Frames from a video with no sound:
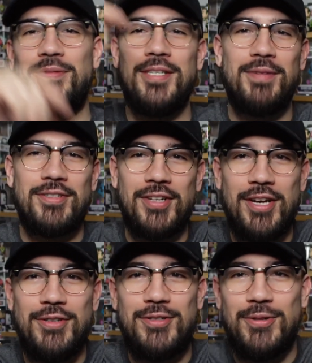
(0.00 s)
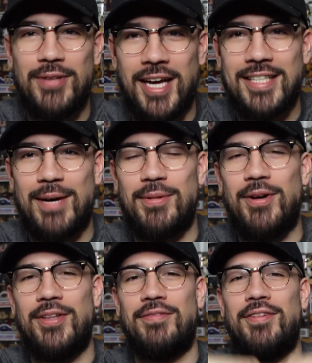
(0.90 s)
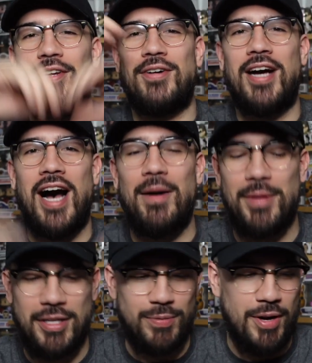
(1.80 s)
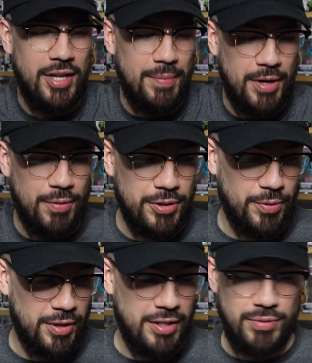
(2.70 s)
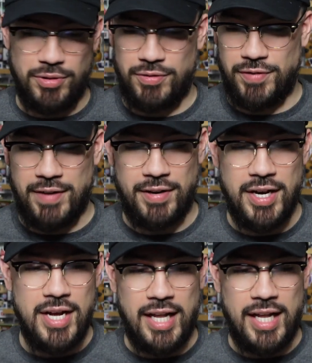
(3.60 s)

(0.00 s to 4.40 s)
Please make sure that you do like down below on the video, comment as well. Let me know which one of these was your favorite.